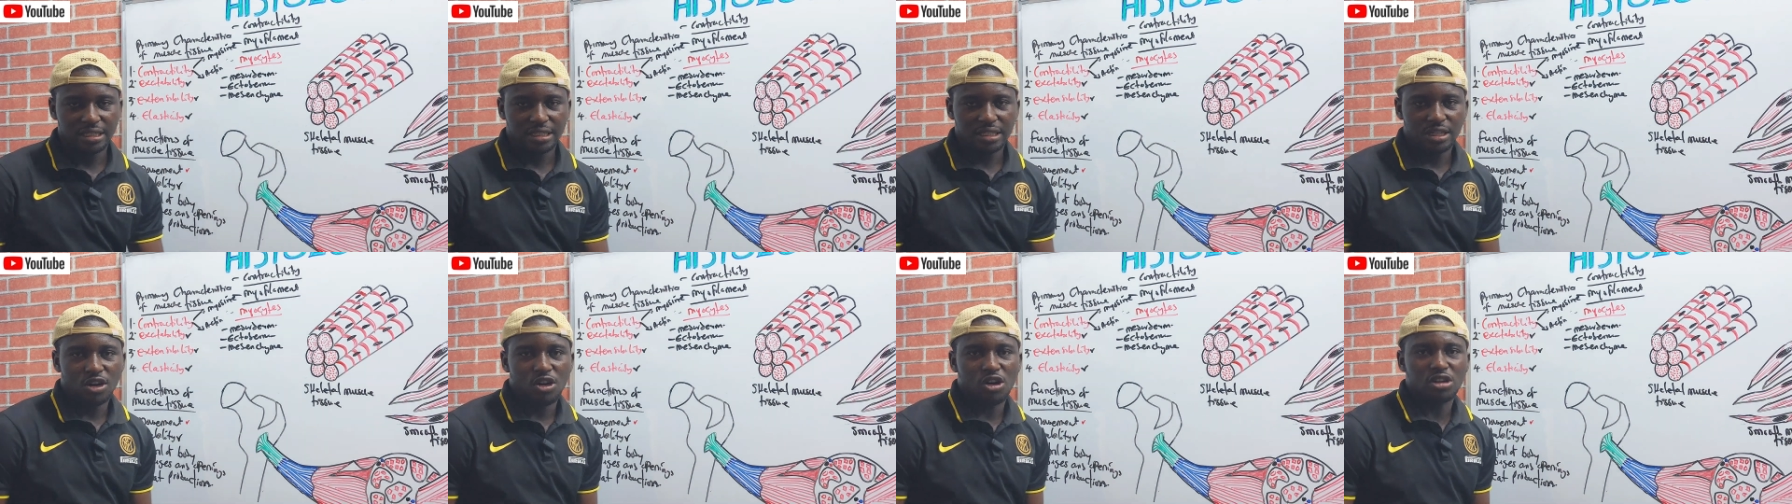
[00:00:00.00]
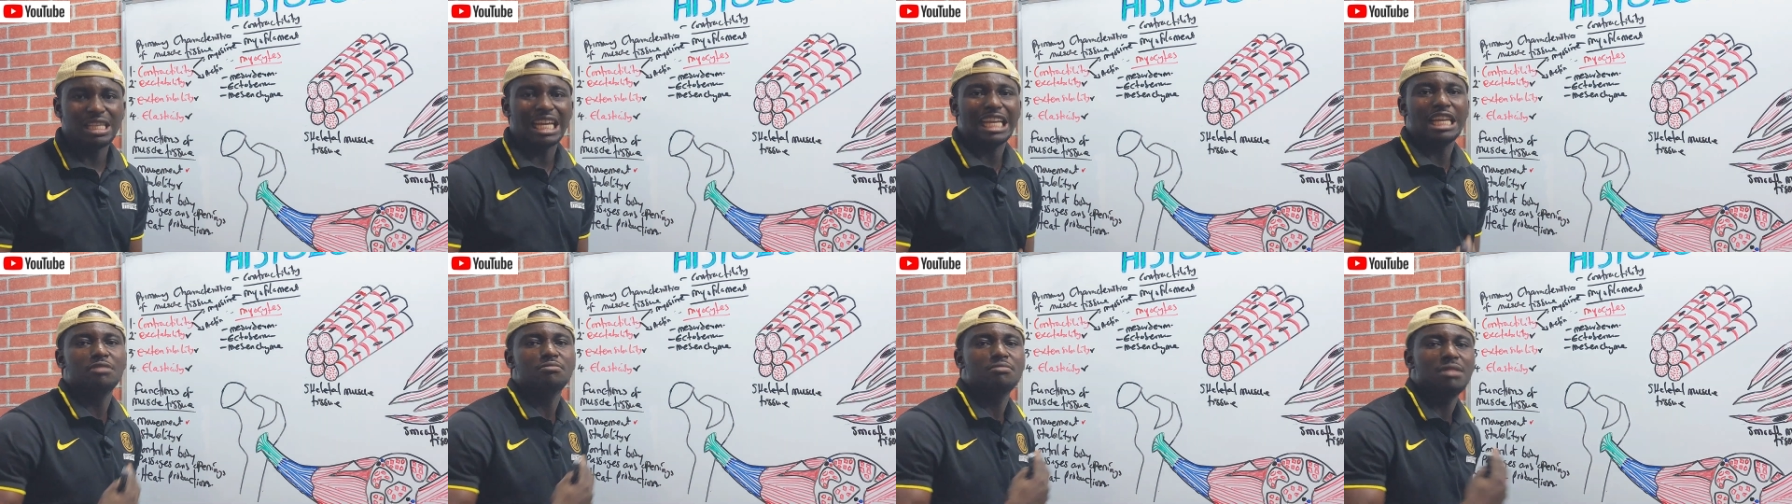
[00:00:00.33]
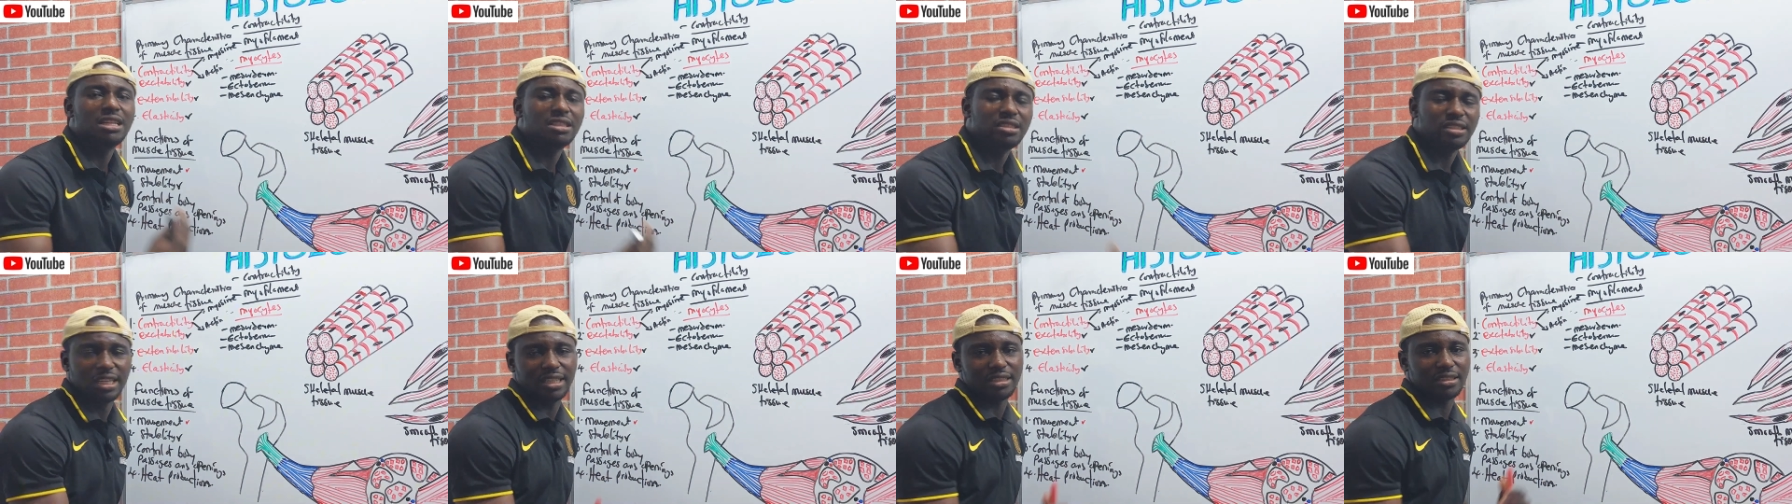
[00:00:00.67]
or the
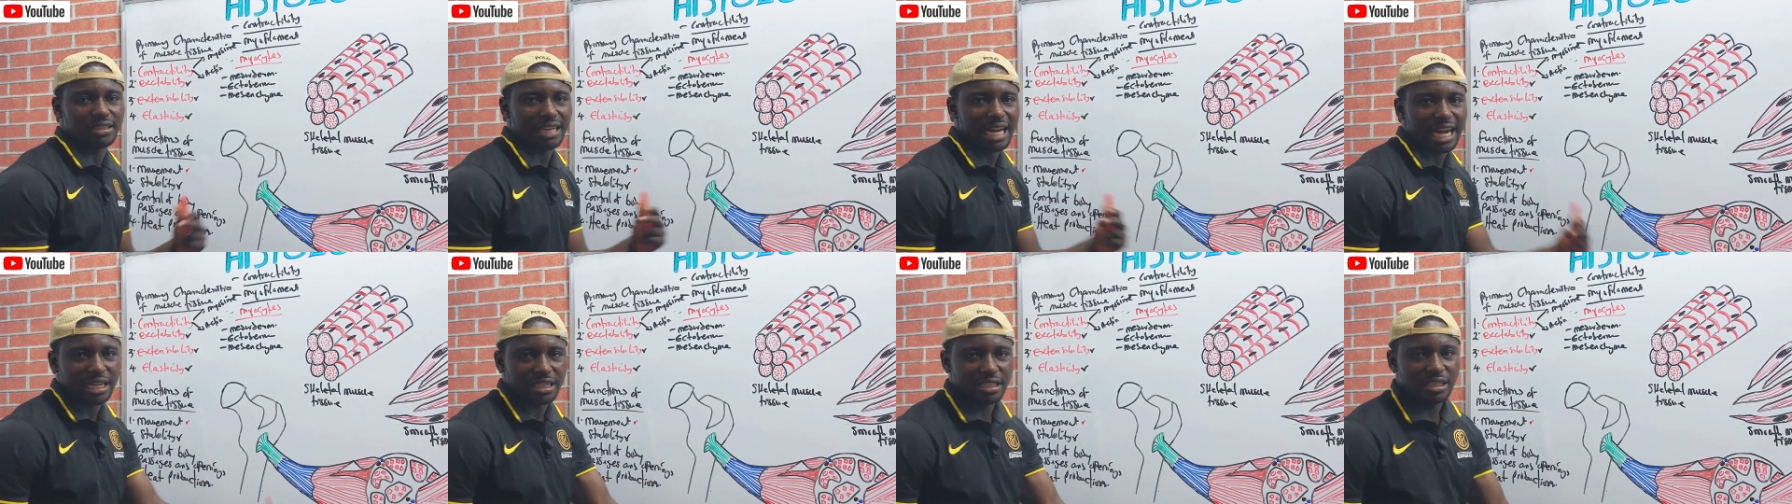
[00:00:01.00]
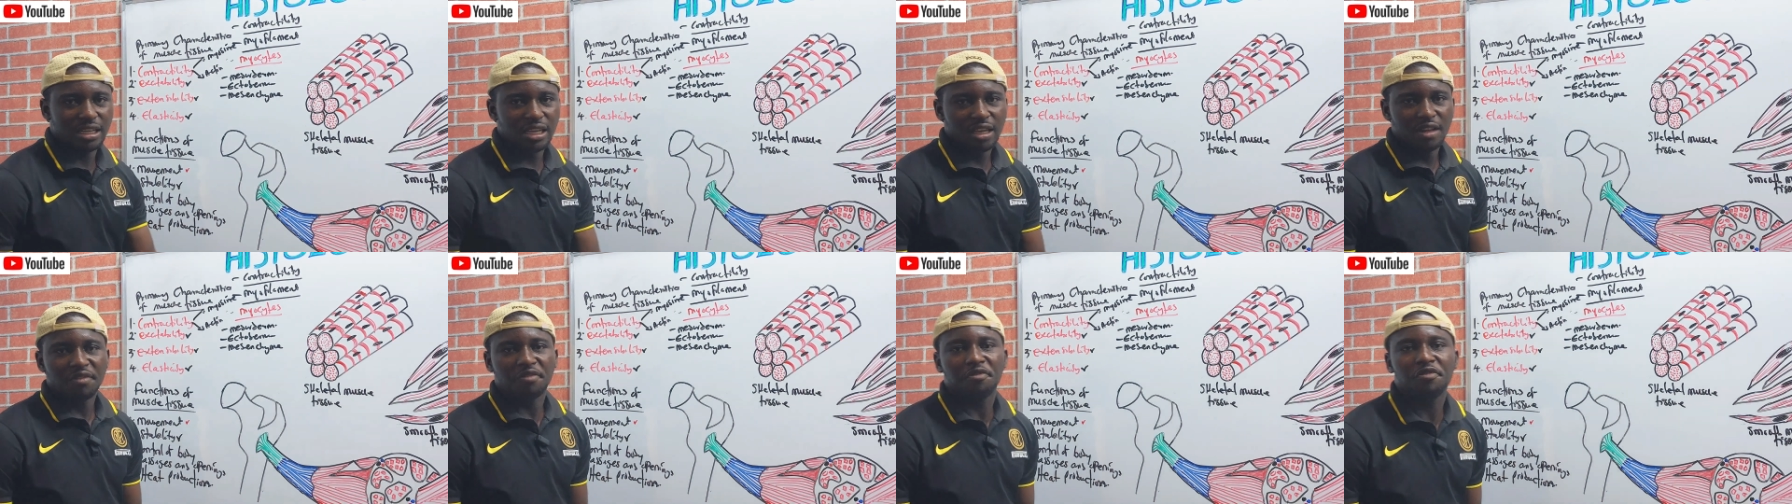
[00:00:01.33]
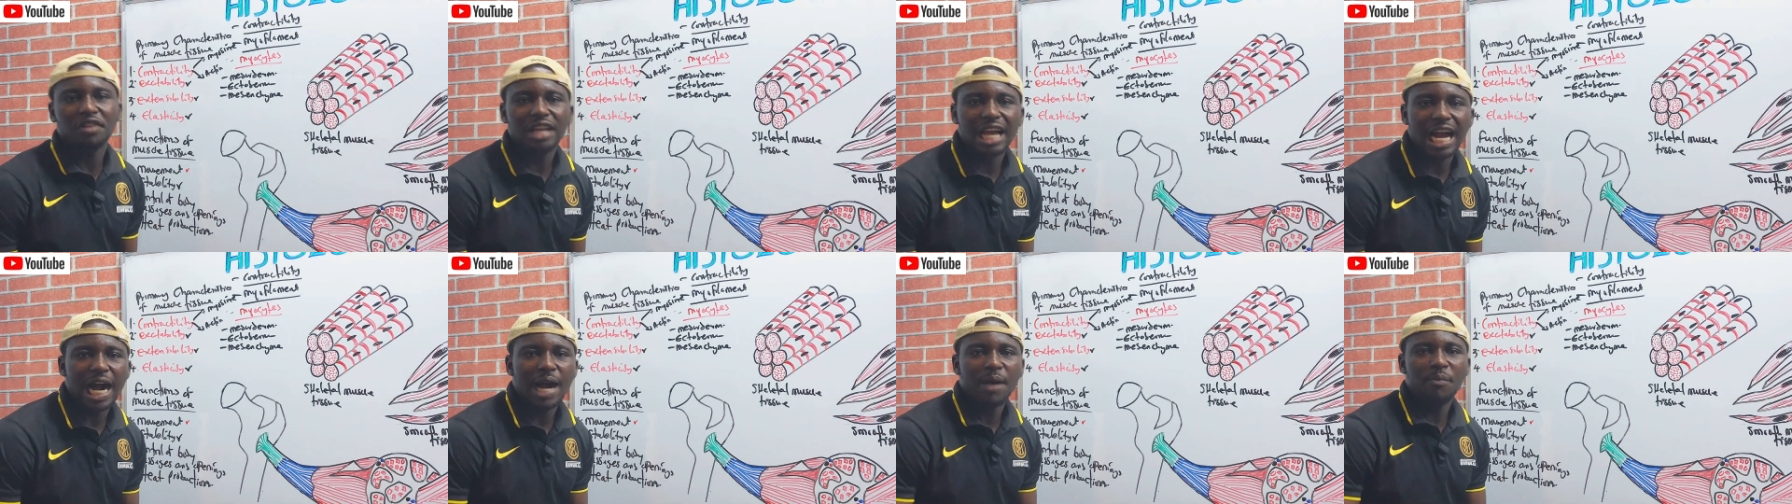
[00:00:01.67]
alimentary tract
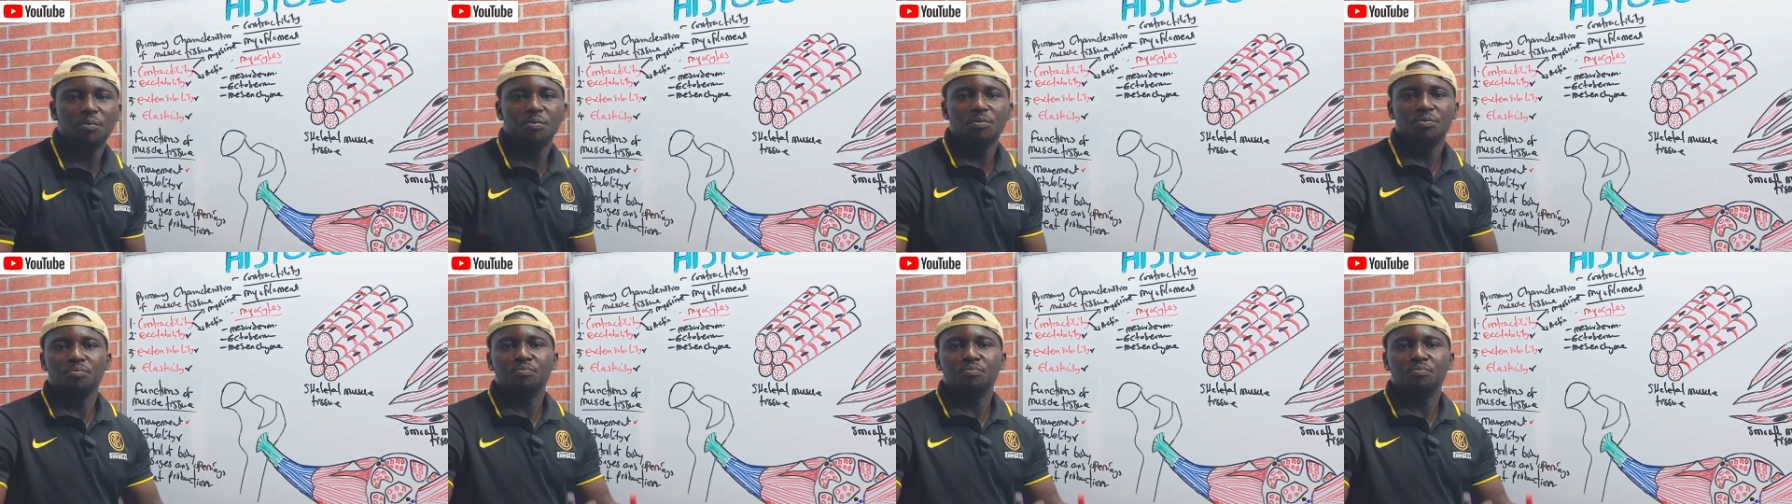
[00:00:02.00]
via